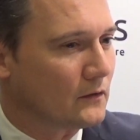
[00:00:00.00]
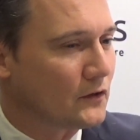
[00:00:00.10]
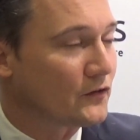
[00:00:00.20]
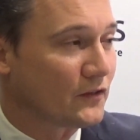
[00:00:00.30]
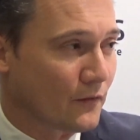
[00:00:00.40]
There
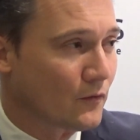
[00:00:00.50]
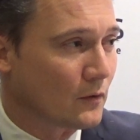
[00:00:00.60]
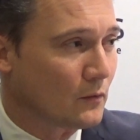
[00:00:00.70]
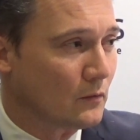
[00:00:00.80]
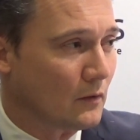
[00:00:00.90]
are
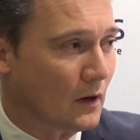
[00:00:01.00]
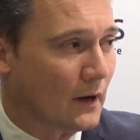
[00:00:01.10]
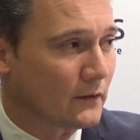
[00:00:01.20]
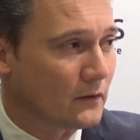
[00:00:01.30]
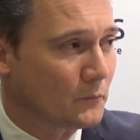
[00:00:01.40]
several
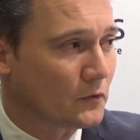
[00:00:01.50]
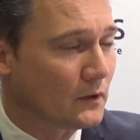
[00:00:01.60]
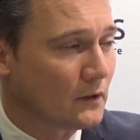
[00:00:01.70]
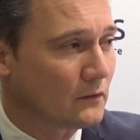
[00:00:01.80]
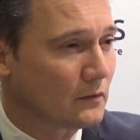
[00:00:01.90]
items on
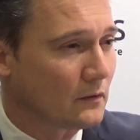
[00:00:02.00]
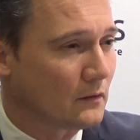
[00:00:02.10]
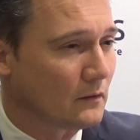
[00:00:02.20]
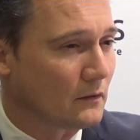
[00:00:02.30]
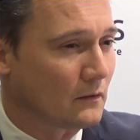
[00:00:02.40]
it,
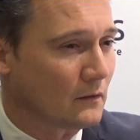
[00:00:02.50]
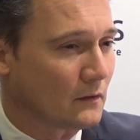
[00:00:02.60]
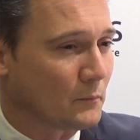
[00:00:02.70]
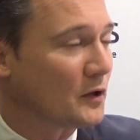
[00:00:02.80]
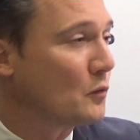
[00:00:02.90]

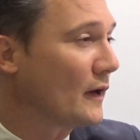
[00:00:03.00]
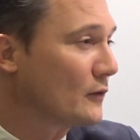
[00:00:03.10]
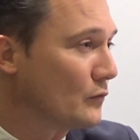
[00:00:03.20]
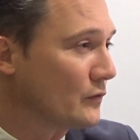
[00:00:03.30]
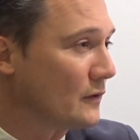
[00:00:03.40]
but I would like
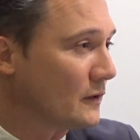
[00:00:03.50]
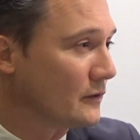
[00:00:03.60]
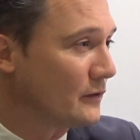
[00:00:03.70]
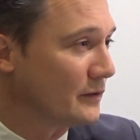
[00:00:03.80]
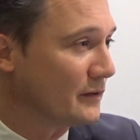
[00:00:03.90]
to start
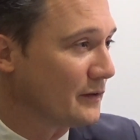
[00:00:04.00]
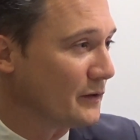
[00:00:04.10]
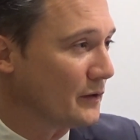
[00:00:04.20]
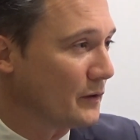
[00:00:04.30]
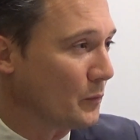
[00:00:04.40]

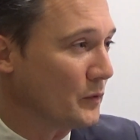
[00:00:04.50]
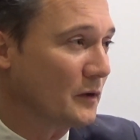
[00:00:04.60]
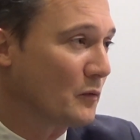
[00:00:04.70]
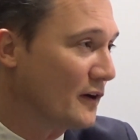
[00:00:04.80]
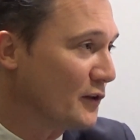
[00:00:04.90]
with the
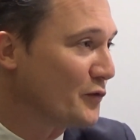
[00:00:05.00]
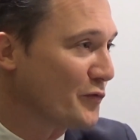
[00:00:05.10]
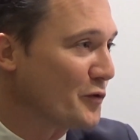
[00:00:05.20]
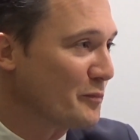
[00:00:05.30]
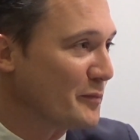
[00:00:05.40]
quality of
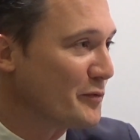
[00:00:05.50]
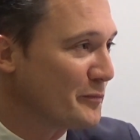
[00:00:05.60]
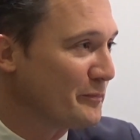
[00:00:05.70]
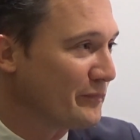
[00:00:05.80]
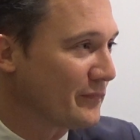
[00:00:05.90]
our
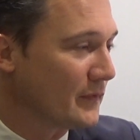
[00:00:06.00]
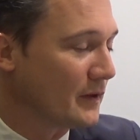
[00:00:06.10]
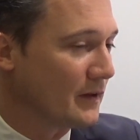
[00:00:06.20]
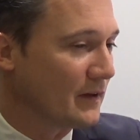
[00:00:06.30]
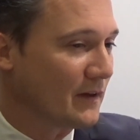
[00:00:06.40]
people. Mm.
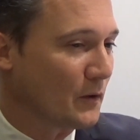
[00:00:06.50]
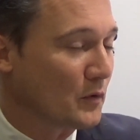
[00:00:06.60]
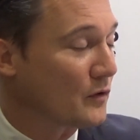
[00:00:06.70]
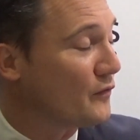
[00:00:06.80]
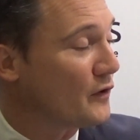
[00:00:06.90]

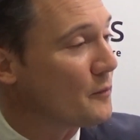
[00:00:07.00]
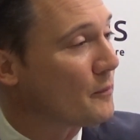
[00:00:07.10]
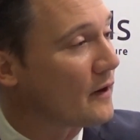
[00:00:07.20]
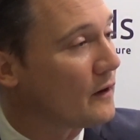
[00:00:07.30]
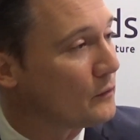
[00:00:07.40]
We are very
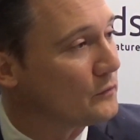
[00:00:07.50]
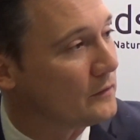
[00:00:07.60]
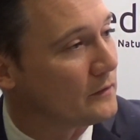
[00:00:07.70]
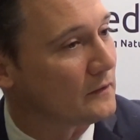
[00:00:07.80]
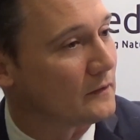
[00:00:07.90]
proud
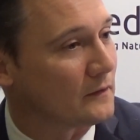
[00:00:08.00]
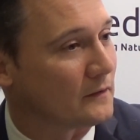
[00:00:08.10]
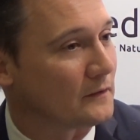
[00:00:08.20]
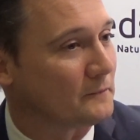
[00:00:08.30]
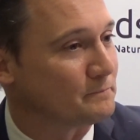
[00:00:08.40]

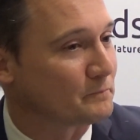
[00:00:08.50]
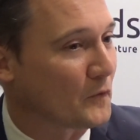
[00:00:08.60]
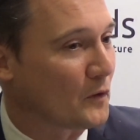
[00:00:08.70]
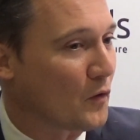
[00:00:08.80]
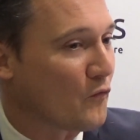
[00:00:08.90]

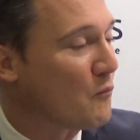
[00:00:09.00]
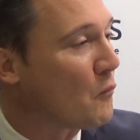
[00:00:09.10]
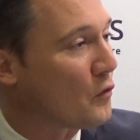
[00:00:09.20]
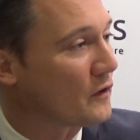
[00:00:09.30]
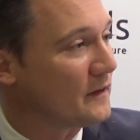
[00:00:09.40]
of
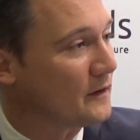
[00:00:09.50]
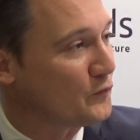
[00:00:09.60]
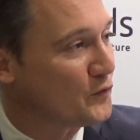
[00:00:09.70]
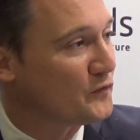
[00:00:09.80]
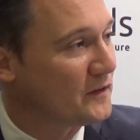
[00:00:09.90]
more than
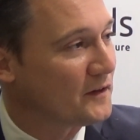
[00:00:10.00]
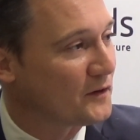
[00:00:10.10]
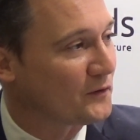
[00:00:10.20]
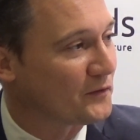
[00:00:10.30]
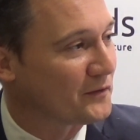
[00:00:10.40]
50
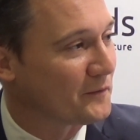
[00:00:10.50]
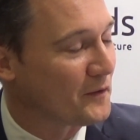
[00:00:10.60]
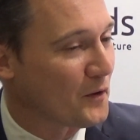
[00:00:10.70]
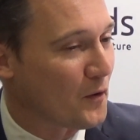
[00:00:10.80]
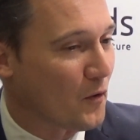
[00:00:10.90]
years
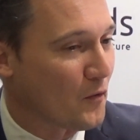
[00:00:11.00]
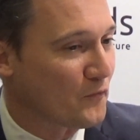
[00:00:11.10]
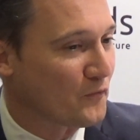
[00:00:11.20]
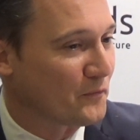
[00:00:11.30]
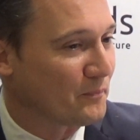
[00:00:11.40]

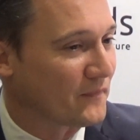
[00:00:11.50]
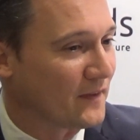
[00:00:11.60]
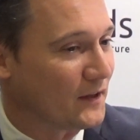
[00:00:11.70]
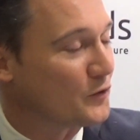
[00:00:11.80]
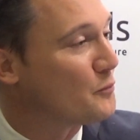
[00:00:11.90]
of
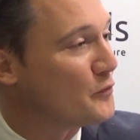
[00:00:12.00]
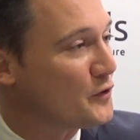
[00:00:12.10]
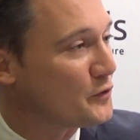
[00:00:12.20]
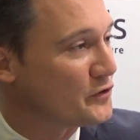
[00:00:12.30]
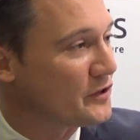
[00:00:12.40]

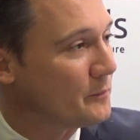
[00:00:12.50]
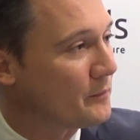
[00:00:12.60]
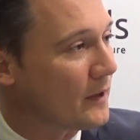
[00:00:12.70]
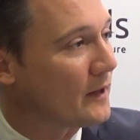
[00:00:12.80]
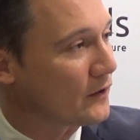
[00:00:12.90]
entrepreneurship
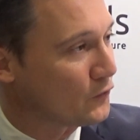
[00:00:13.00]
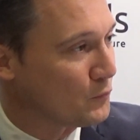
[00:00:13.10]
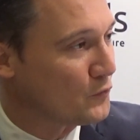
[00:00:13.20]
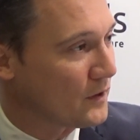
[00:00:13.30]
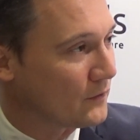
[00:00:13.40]
and
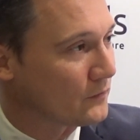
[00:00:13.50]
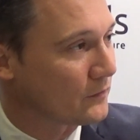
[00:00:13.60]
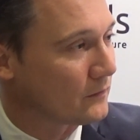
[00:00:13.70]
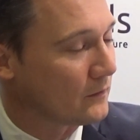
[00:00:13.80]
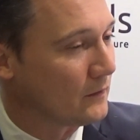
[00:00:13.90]
experience.